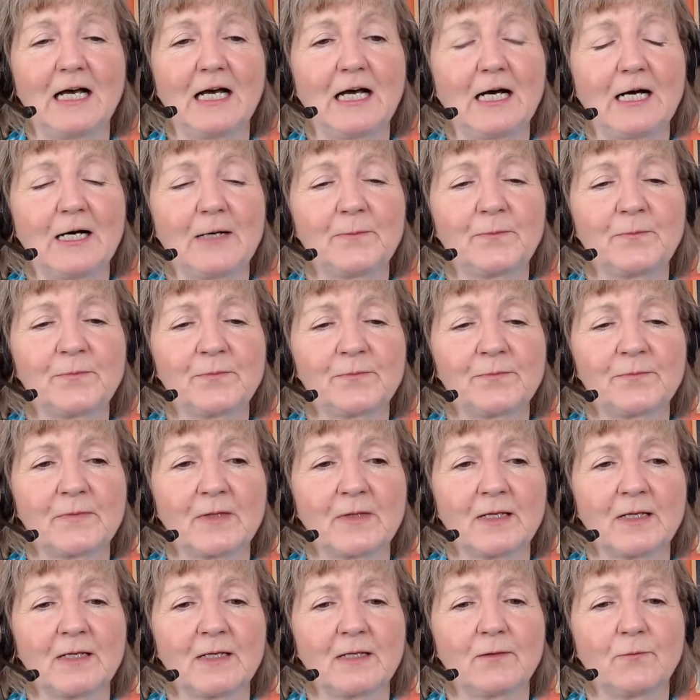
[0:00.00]
Um,
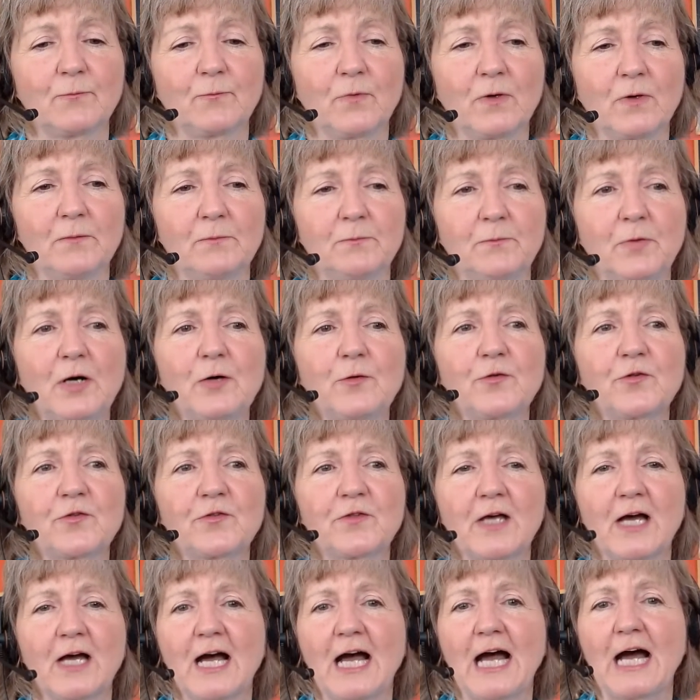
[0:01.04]
both